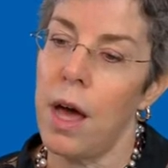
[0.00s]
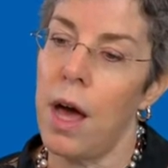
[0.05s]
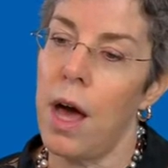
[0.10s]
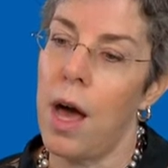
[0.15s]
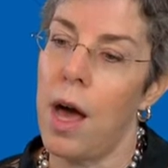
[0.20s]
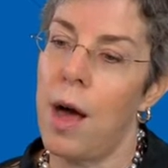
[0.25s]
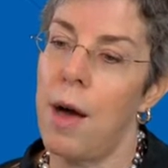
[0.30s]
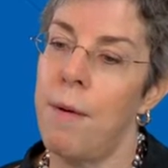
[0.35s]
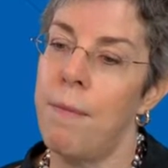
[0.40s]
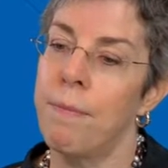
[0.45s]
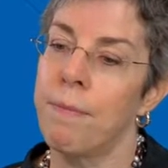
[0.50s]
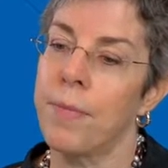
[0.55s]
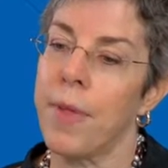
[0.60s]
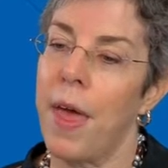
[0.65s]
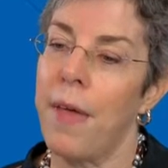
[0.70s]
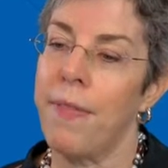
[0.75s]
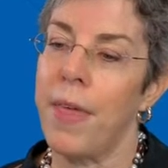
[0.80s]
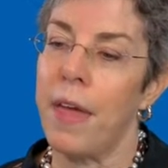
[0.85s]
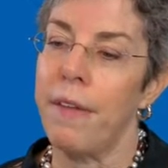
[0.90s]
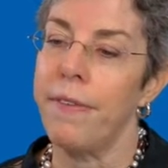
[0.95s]

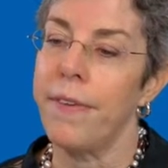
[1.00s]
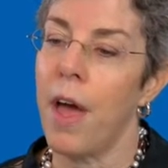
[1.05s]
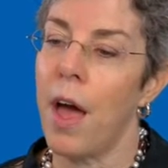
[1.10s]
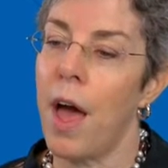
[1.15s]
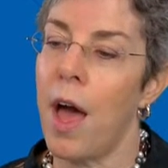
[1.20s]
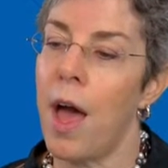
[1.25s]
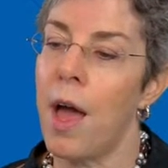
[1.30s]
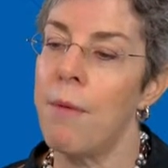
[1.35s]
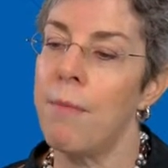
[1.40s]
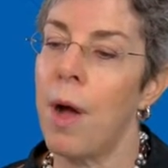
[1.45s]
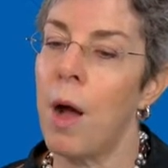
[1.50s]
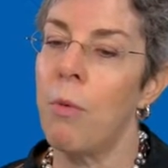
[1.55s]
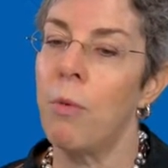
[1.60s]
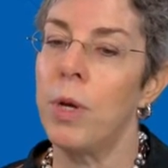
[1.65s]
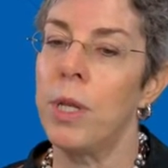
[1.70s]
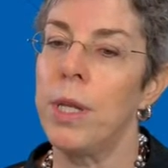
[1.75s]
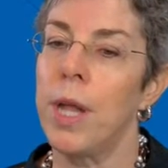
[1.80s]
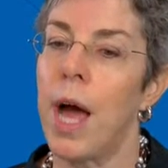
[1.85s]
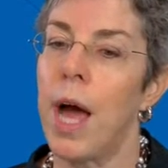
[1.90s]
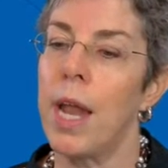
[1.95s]
At that time, I
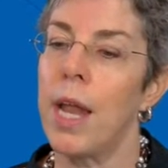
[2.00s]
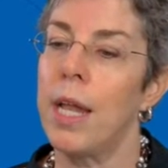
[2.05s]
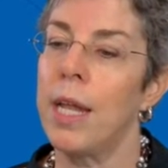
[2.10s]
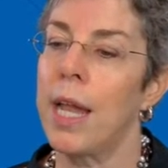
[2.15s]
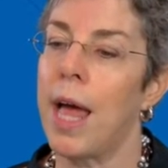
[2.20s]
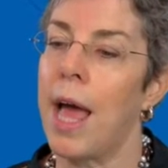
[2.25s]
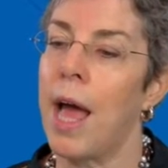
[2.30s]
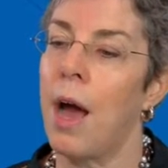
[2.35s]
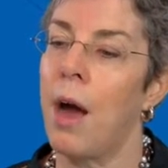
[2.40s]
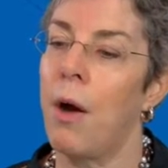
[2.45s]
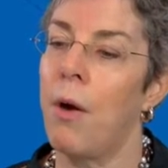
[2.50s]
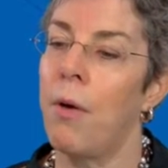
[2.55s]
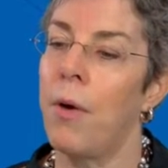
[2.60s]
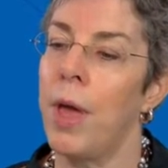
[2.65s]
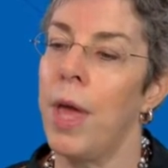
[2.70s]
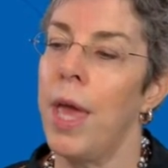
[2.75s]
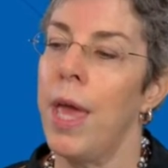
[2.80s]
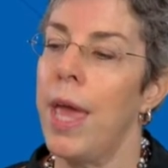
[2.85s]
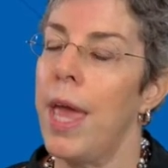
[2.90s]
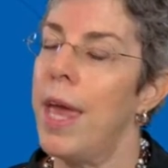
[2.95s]
would not allow
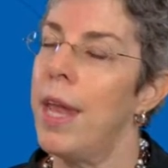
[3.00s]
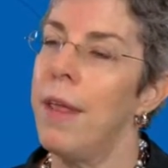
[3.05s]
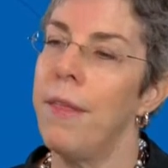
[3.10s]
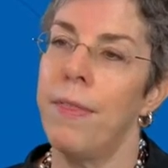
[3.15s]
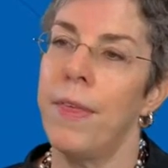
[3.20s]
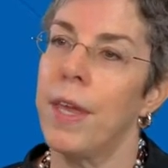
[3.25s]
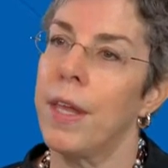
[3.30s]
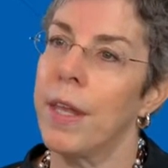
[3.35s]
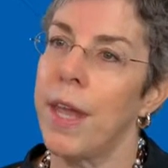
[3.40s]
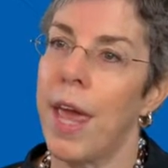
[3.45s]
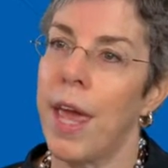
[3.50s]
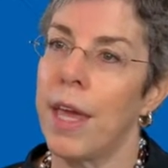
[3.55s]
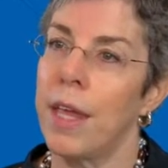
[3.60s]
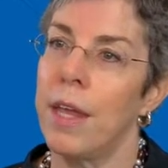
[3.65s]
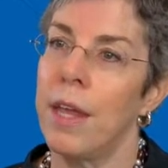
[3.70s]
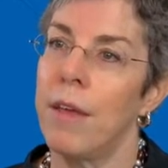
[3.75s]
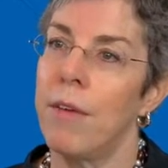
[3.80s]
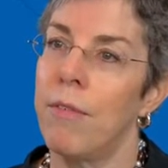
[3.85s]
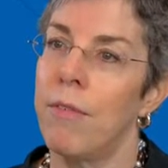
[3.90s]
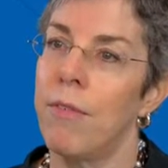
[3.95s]
anything
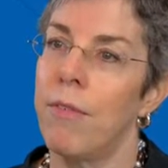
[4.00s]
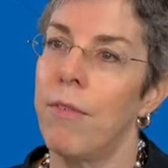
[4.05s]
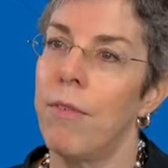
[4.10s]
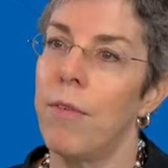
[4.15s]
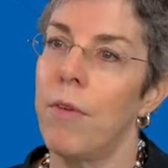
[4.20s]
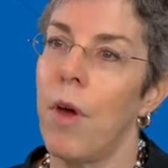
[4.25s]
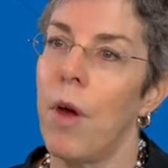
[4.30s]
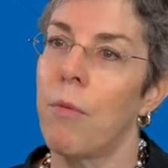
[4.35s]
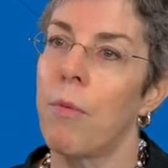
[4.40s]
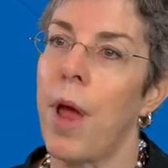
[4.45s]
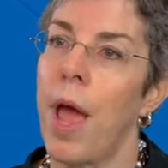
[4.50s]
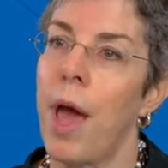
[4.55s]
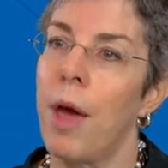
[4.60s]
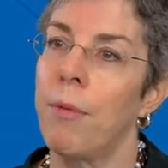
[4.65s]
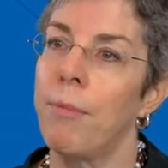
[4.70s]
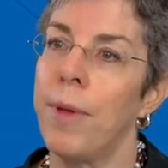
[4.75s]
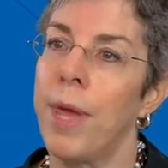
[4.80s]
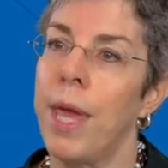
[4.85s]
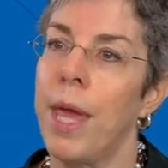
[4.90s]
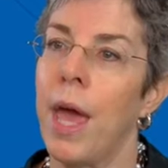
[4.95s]
negative
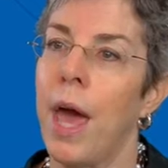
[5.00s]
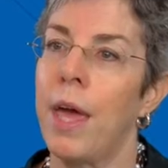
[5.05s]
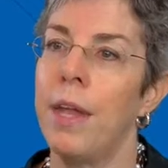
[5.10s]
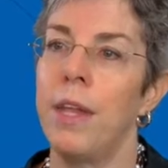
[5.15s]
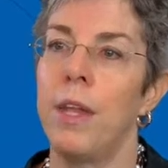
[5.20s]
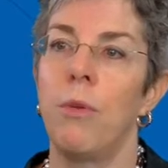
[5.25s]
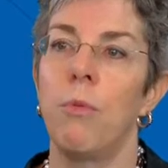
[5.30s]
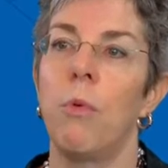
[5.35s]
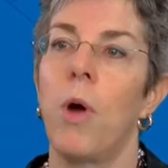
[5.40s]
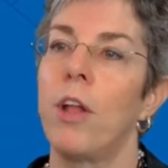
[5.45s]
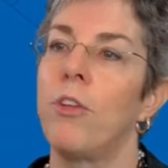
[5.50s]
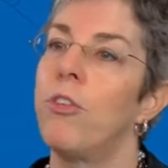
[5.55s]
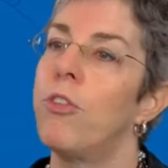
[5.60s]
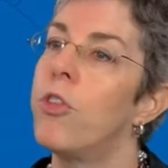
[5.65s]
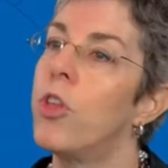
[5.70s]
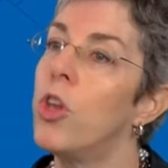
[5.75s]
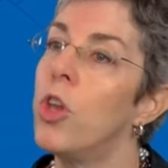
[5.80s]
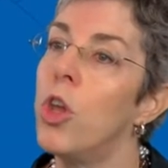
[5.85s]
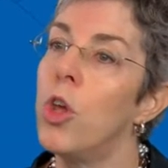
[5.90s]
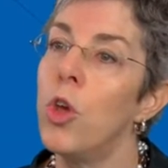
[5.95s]
around me. I didn't watch
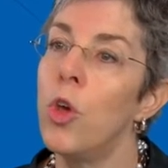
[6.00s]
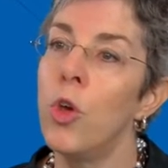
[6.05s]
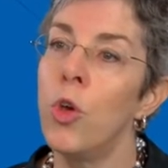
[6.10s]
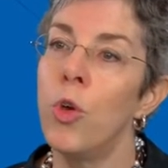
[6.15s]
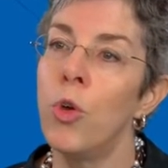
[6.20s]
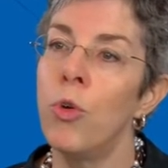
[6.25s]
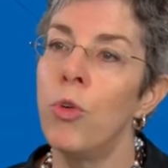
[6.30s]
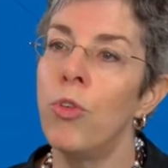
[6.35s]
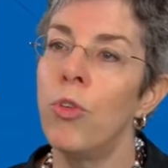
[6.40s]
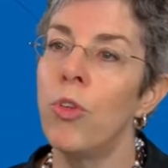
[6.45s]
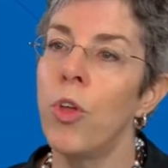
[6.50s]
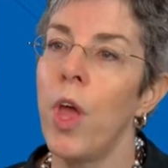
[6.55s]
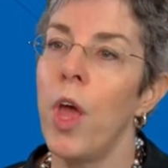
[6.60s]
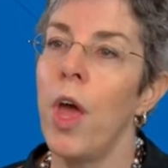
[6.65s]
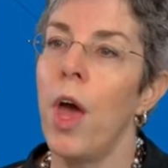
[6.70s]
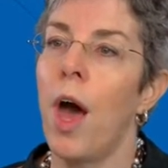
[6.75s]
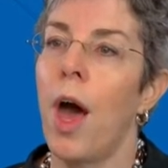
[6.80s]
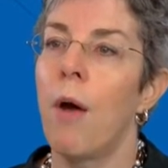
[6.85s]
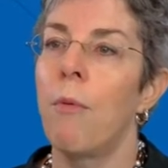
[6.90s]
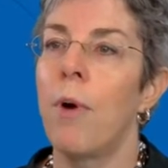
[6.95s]
the news.
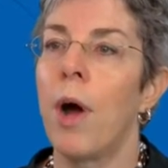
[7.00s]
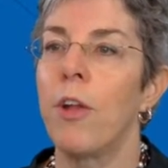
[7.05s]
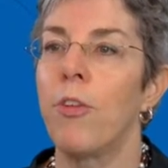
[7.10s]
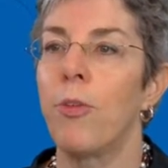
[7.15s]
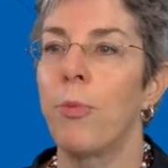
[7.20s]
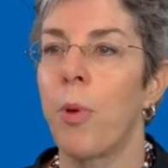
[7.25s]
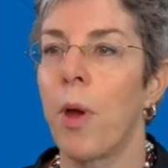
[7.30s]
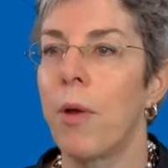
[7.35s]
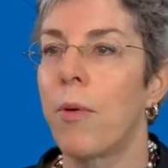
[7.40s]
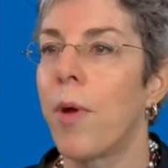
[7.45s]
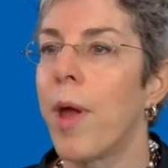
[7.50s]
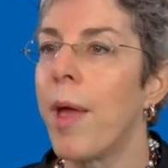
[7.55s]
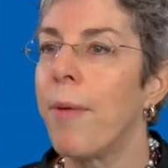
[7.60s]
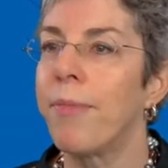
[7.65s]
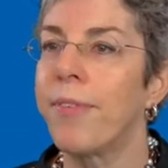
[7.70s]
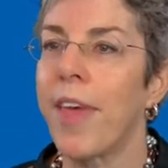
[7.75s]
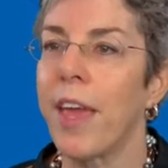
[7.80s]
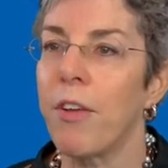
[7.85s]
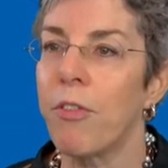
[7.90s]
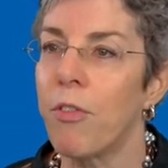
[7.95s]
I watched
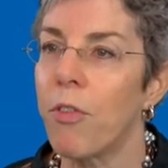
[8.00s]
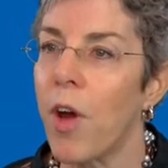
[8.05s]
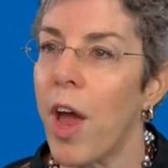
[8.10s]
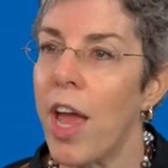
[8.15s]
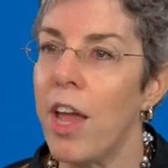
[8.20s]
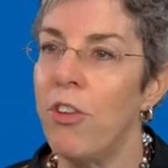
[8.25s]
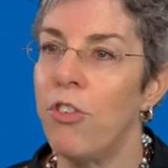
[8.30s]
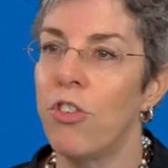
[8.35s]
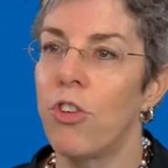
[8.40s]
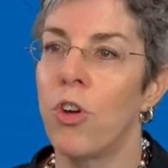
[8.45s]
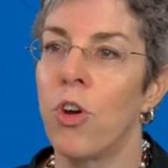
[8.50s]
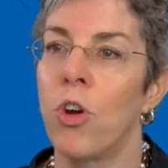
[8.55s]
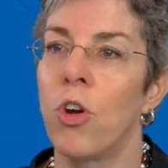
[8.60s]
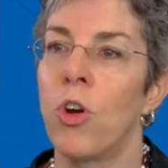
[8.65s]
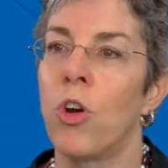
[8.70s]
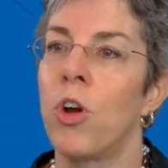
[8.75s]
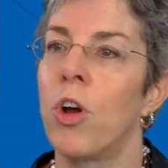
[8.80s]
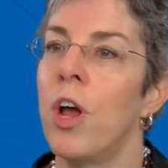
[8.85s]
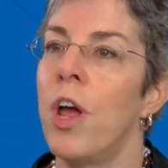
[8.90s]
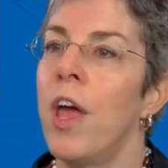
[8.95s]
programs like
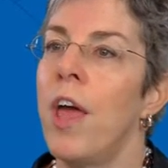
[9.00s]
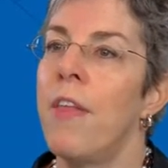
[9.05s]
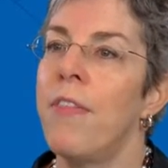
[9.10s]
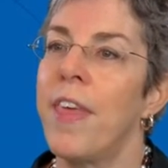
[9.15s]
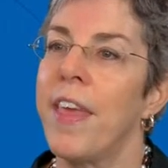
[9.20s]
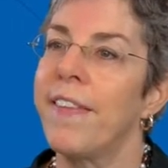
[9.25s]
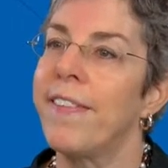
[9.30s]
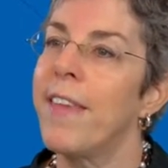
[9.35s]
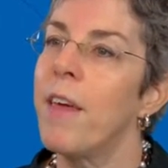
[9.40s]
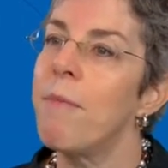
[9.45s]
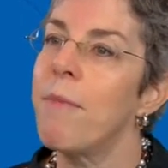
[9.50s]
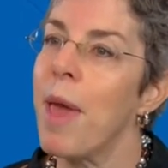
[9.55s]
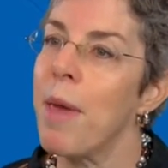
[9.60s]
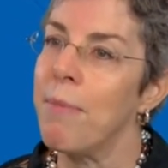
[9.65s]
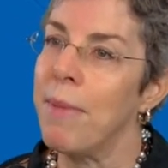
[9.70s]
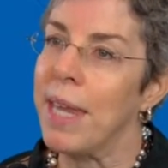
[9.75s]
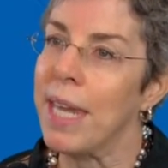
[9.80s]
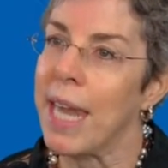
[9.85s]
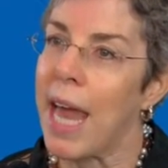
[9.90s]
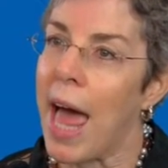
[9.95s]
Frasier, things that
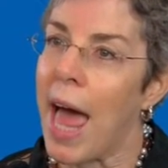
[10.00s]
made me